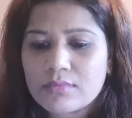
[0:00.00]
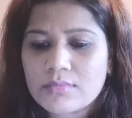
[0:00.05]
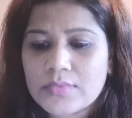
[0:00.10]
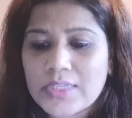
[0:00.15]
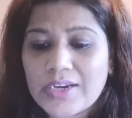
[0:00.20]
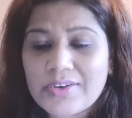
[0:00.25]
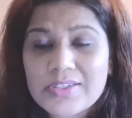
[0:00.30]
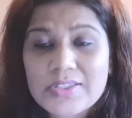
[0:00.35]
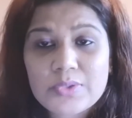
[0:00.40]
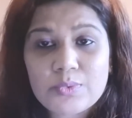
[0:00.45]

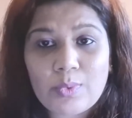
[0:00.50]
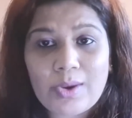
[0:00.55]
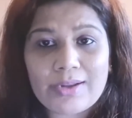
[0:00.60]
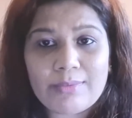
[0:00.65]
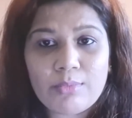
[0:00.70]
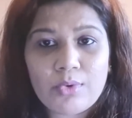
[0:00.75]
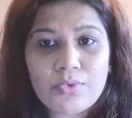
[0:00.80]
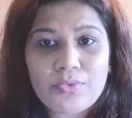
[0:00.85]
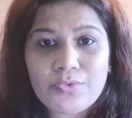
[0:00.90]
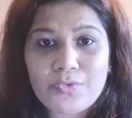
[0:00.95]
there's
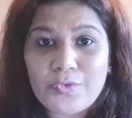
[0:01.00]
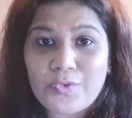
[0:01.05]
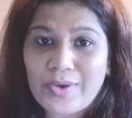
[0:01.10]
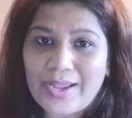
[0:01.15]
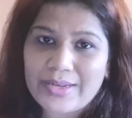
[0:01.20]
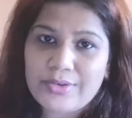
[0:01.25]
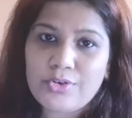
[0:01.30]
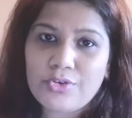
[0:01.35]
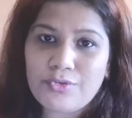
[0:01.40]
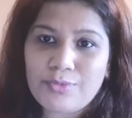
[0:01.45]
one more
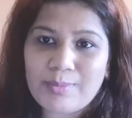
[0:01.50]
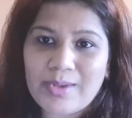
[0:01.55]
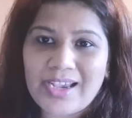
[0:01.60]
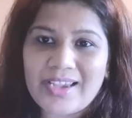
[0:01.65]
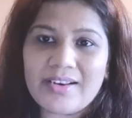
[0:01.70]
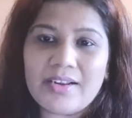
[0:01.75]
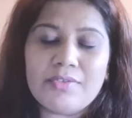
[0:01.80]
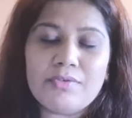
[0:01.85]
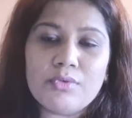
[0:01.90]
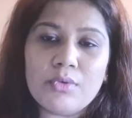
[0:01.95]
friend of
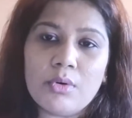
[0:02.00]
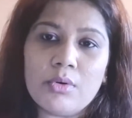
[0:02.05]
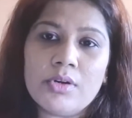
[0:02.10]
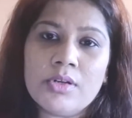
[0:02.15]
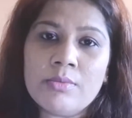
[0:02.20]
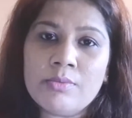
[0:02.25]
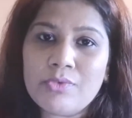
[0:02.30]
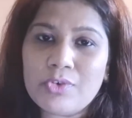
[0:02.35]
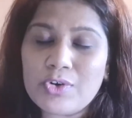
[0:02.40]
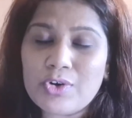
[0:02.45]
mine. I've known
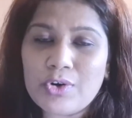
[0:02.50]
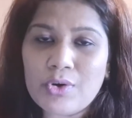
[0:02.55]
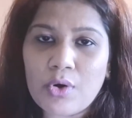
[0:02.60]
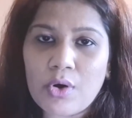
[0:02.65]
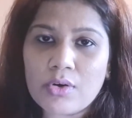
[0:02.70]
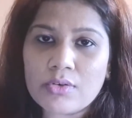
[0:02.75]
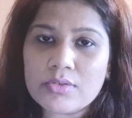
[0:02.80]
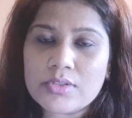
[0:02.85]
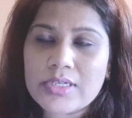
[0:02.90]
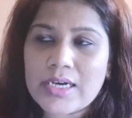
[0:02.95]
him for a
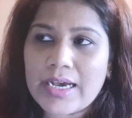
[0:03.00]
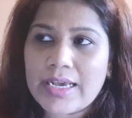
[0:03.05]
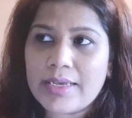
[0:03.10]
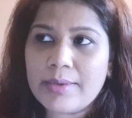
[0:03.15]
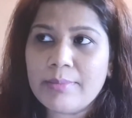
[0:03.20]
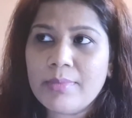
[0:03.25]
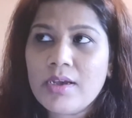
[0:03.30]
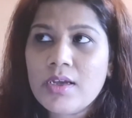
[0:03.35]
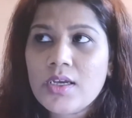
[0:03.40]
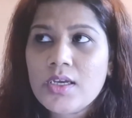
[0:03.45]
long
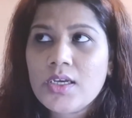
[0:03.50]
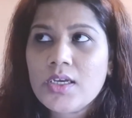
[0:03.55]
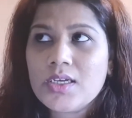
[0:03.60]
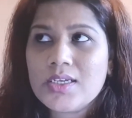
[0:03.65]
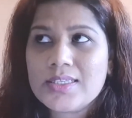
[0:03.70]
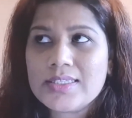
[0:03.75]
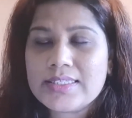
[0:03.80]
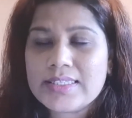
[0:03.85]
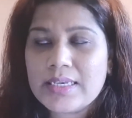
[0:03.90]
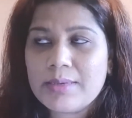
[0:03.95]
time.
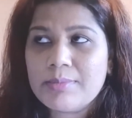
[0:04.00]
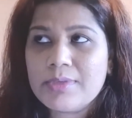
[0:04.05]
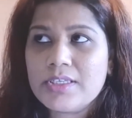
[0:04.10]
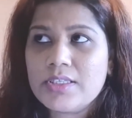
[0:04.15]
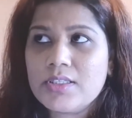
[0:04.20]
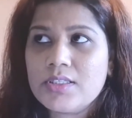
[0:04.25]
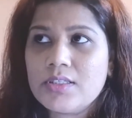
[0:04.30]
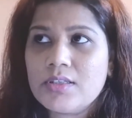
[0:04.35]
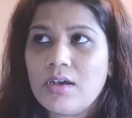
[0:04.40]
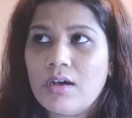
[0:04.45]
His name
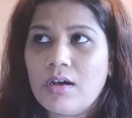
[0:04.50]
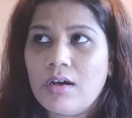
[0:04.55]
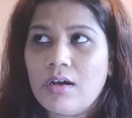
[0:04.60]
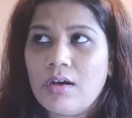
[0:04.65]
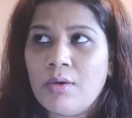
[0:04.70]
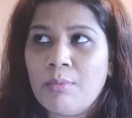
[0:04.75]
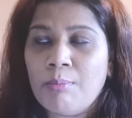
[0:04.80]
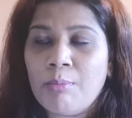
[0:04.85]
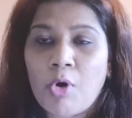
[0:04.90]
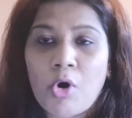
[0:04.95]
is
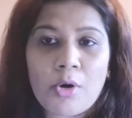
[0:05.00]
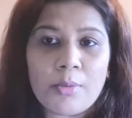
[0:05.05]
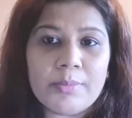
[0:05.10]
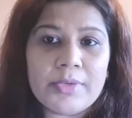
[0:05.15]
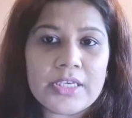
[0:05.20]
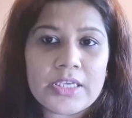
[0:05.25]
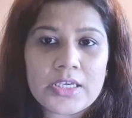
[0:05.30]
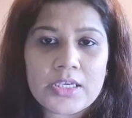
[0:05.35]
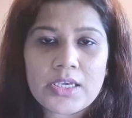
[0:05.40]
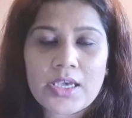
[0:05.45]

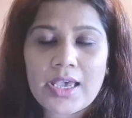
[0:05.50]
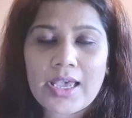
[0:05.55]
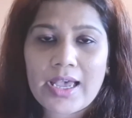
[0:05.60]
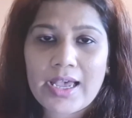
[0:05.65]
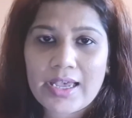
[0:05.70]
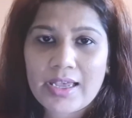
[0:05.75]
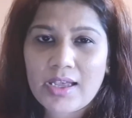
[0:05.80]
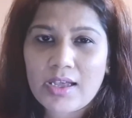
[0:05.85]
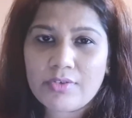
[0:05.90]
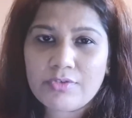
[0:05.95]
Bobby.
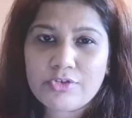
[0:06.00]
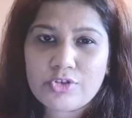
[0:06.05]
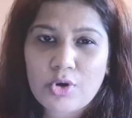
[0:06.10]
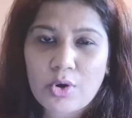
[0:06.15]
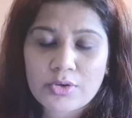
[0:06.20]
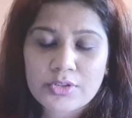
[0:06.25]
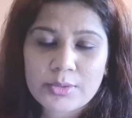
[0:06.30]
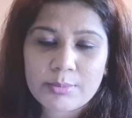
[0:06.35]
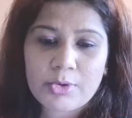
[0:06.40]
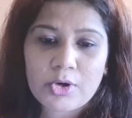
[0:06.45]
I have
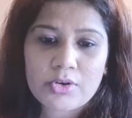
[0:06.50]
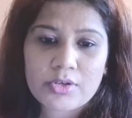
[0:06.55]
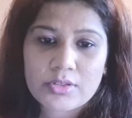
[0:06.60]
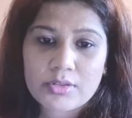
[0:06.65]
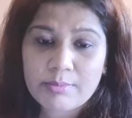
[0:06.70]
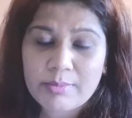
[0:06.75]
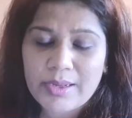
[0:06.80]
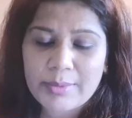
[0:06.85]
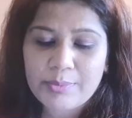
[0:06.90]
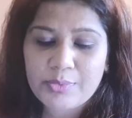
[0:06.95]
talked about it
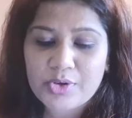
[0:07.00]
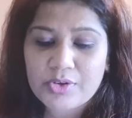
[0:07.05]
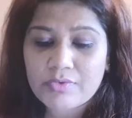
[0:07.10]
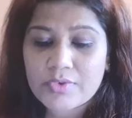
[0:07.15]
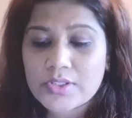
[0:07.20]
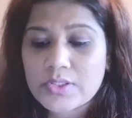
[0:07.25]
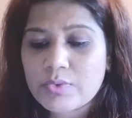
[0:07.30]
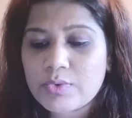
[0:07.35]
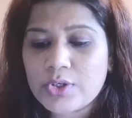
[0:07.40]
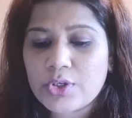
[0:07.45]
in my
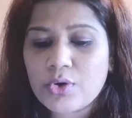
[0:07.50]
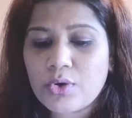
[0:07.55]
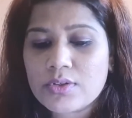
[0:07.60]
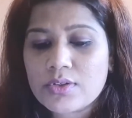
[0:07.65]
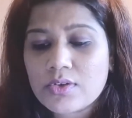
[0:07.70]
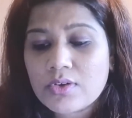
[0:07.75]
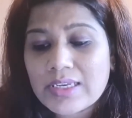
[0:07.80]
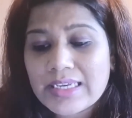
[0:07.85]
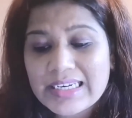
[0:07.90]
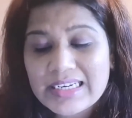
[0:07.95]
previous video.
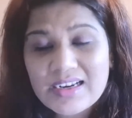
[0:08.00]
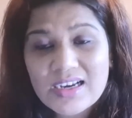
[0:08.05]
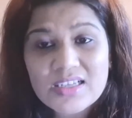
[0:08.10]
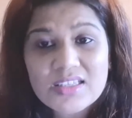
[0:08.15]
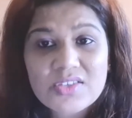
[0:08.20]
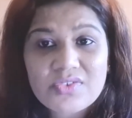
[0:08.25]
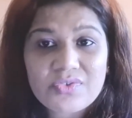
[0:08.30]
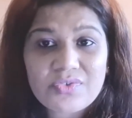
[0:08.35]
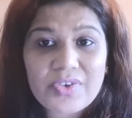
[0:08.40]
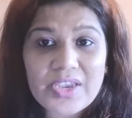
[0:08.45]
So he
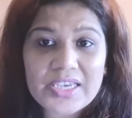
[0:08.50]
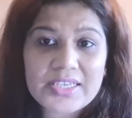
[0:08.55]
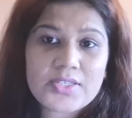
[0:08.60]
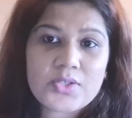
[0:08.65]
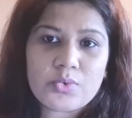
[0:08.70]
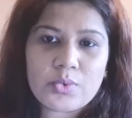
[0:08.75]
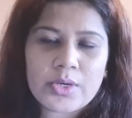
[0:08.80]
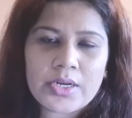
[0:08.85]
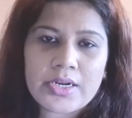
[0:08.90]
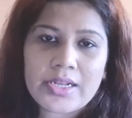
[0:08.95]
does
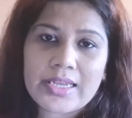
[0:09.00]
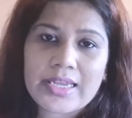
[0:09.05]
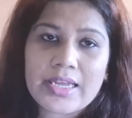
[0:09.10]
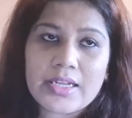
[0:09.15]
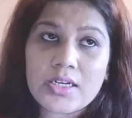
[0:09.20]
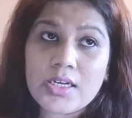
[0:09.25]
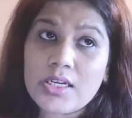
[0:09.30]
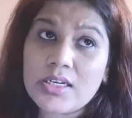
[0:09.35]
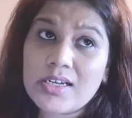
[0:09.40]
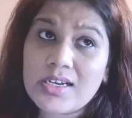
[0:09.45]
face reading
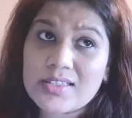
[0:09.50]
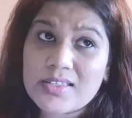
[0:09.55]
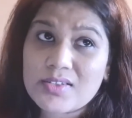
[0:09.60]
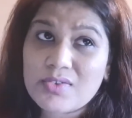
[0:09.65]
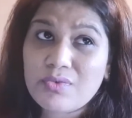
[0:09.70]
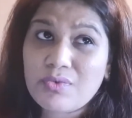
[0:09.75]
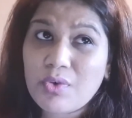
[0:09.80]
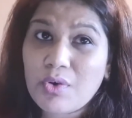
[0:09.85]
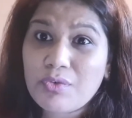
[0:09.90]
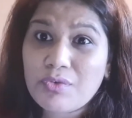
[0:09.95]
and he does
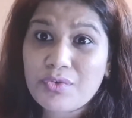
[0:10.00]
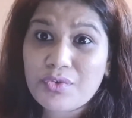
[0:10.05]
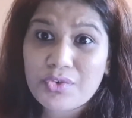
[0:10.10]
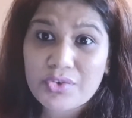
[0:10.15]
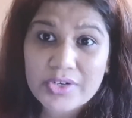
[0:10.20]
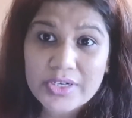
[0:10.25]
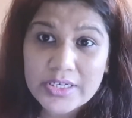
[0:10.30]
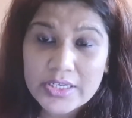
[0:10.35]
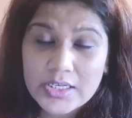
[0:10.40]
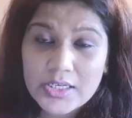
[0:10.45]
it for
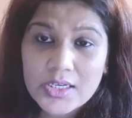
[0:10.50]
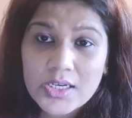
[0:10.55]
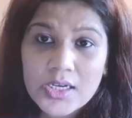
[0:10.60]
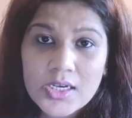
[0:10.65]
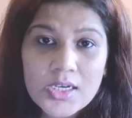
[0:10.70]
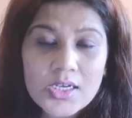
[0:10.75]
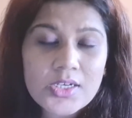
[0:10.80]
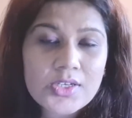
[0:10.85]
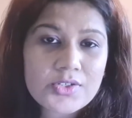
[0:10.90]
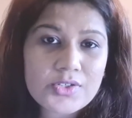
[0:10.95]
free.
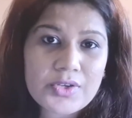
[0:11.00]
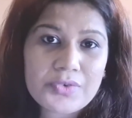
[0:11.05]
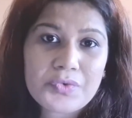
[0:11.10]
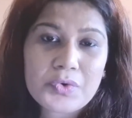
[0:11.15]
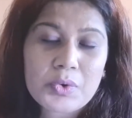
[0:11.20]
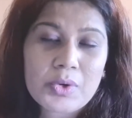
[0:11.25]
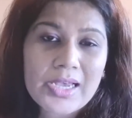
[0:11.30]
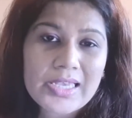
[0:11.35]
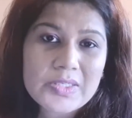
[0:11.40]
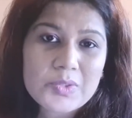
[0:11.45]
So if
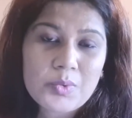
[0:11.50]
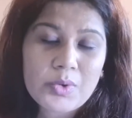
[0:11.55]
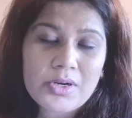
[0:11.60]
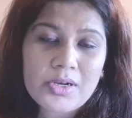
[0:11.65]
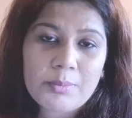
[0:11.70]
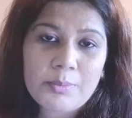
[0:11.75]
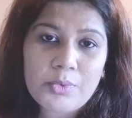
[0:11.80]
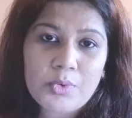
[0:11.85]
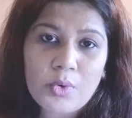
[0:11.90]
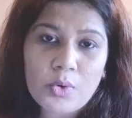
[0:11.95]
you guys want
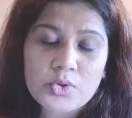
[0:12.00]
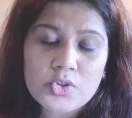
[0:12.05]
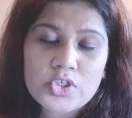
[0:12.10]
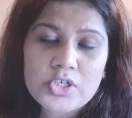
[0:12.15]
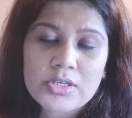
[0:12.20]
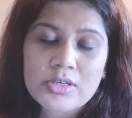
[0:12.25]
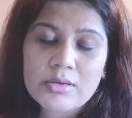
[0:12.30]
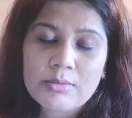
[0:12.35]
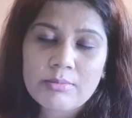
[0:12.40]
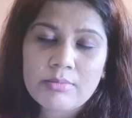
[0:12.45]
to approach
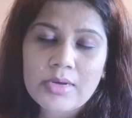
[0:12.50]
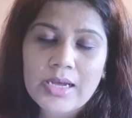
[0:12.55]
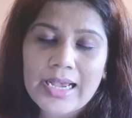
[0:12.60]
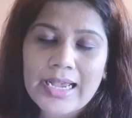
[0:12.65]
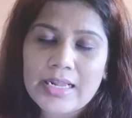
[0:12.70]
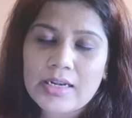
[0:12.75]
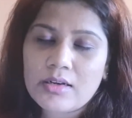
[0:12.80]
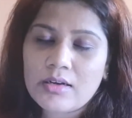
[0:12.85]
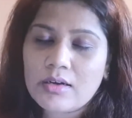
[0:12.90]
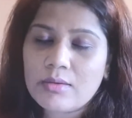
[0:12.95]
him,
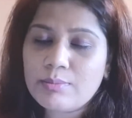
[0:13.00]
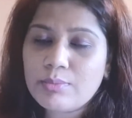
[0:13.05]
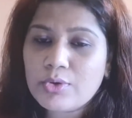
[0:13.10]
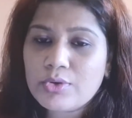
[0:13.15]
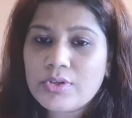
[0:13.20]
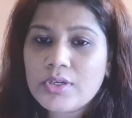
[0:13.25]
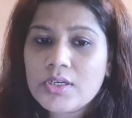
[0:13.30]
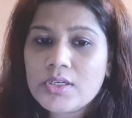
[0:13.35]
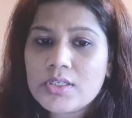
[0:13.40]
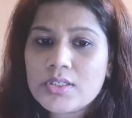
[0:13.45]
I'll
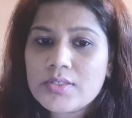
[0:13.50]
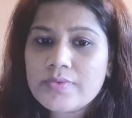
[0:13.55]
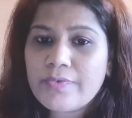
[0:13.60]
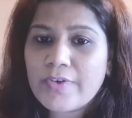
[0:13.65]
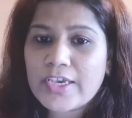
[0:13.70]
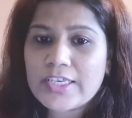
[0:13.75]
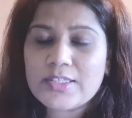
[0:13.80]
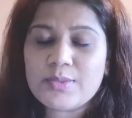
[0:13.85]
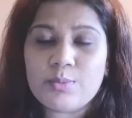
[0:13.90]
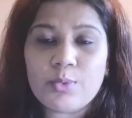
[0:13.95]
put his
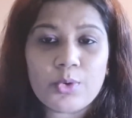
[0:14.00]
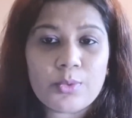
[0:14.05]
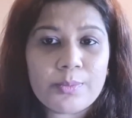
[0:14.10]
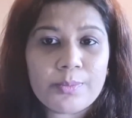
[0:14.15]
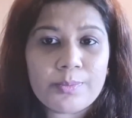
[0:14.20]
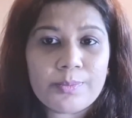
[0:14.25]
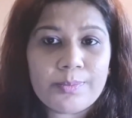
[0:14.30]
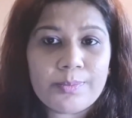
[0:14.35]
Facebook